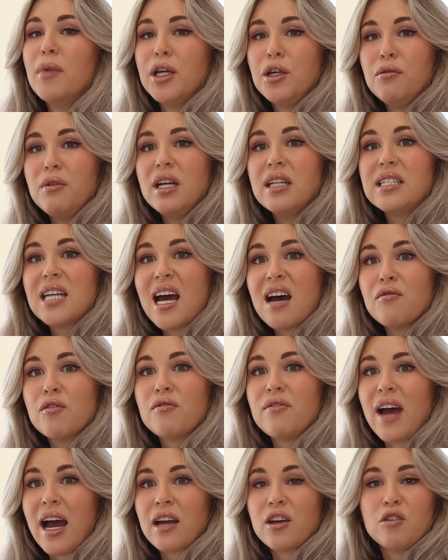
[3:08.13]
but you need to have a
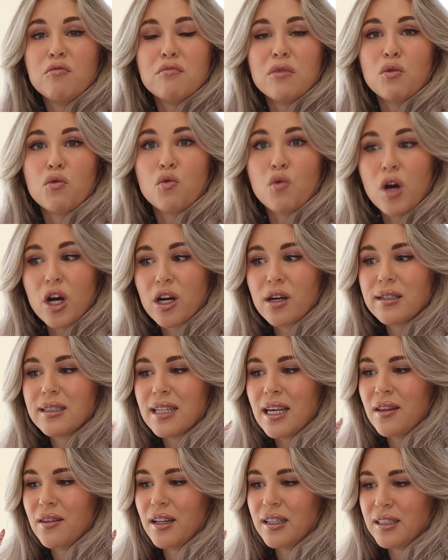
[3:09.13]
vacuum that works
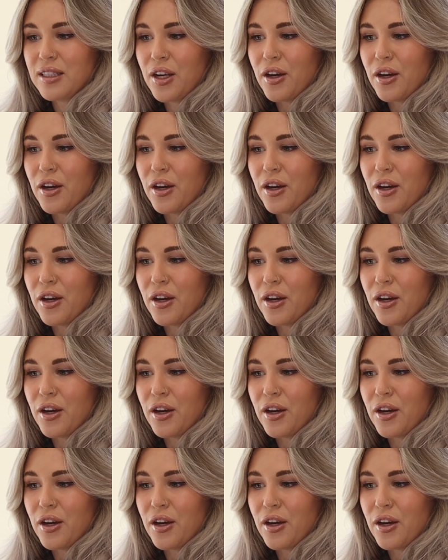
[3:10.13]
and that's